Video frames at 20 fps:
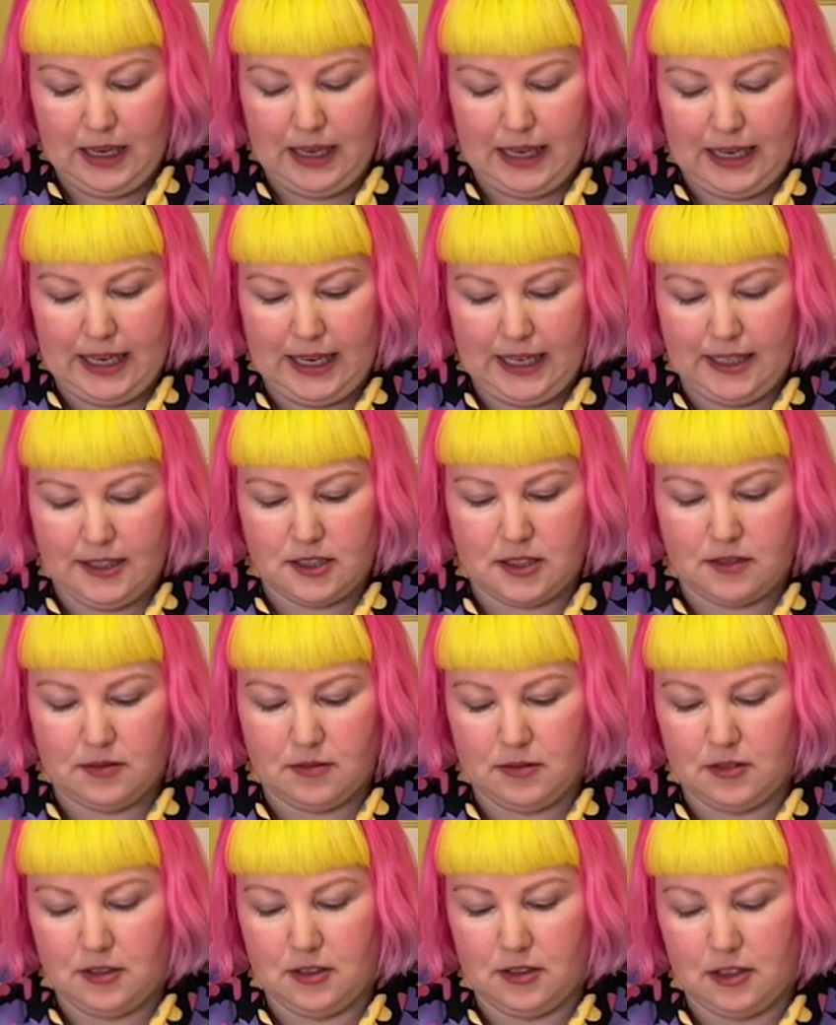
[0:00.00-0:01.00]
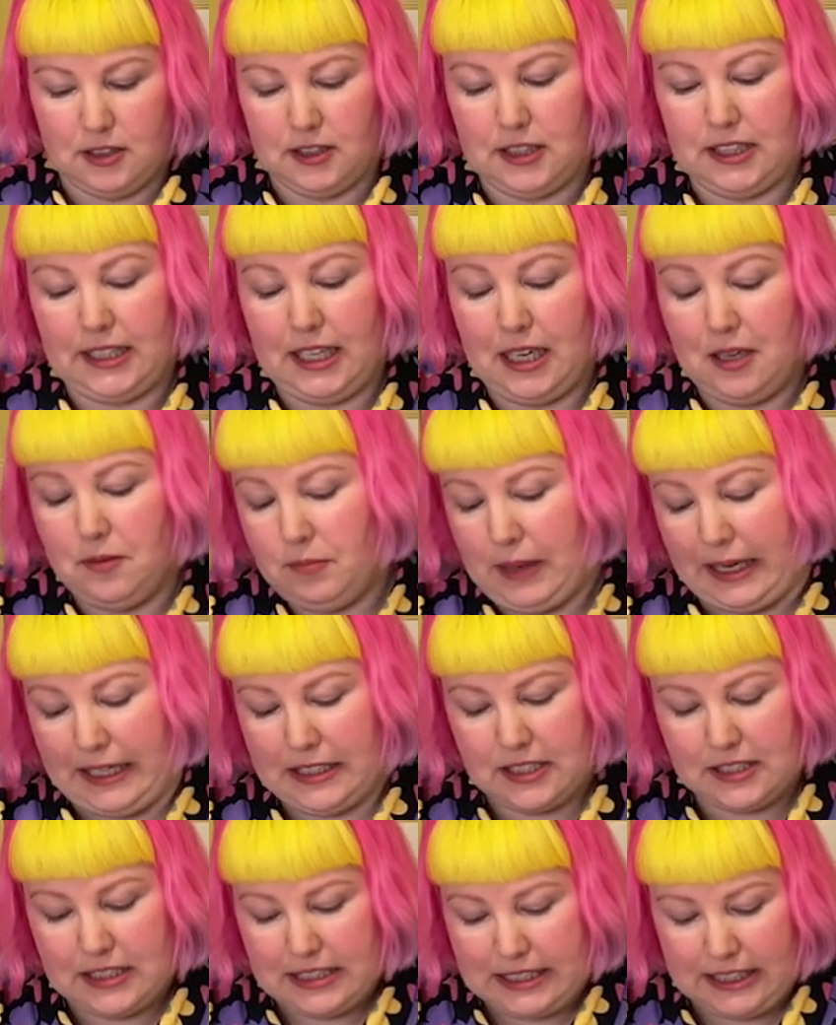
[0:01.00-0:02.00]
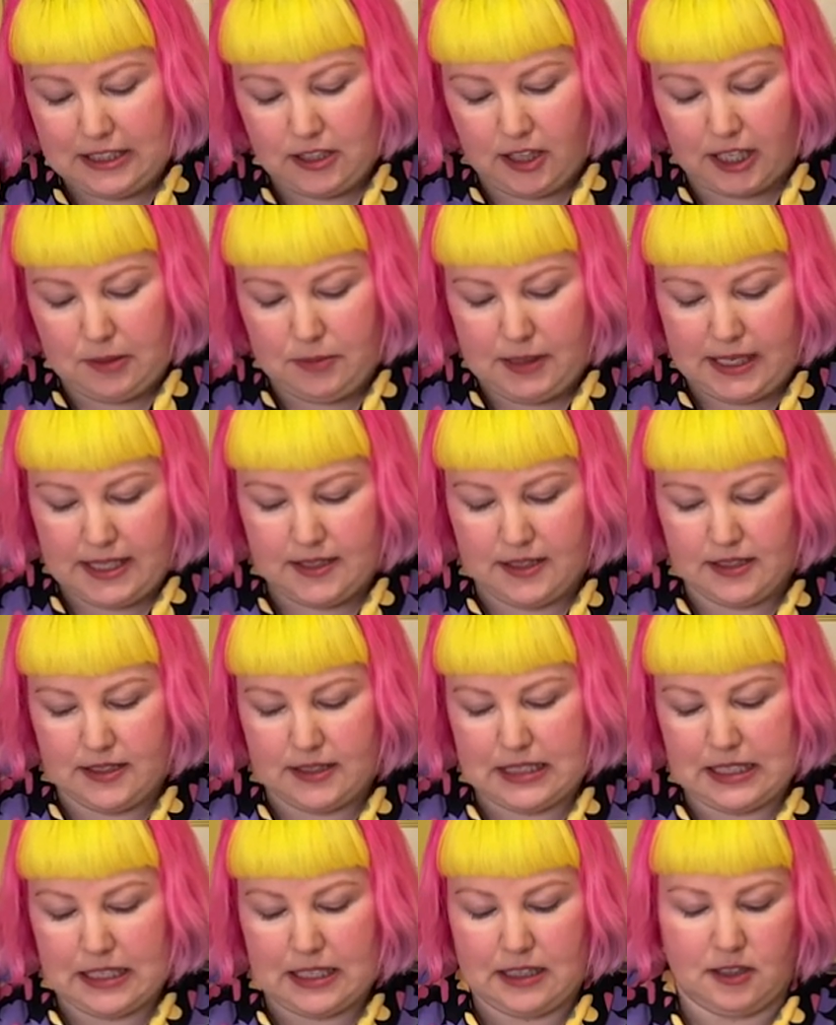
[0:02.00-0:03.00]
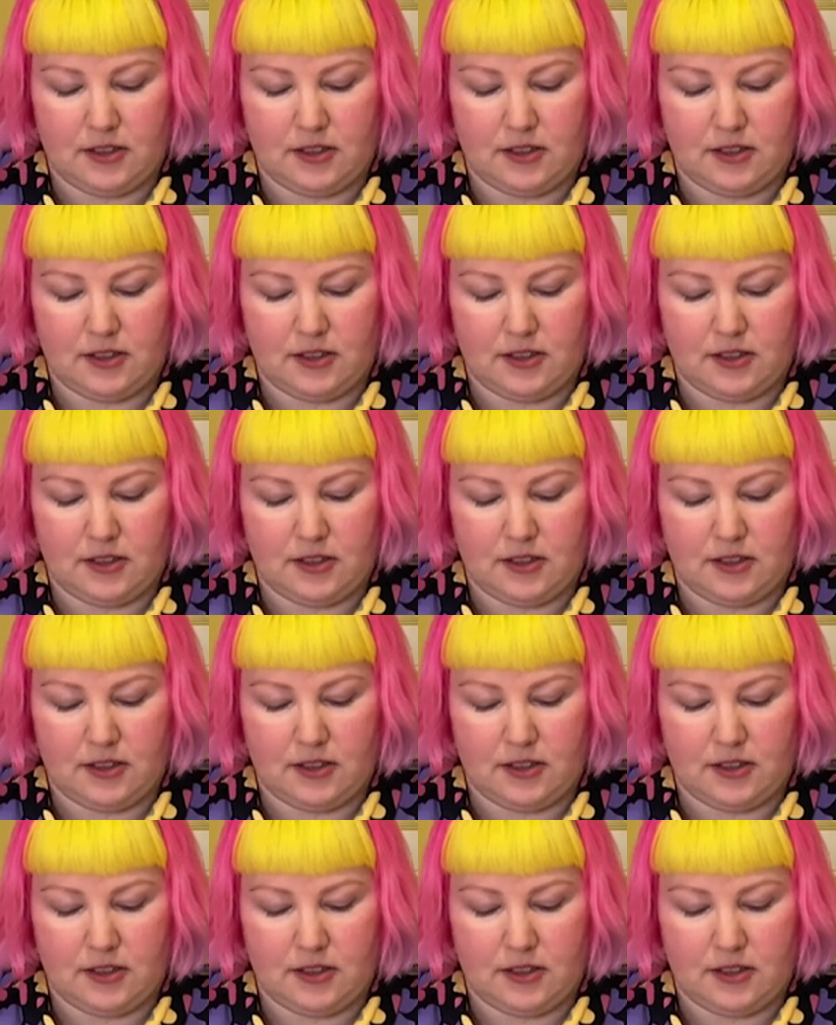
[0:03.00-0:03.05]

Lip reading: And again, back to teeny tiny pieces,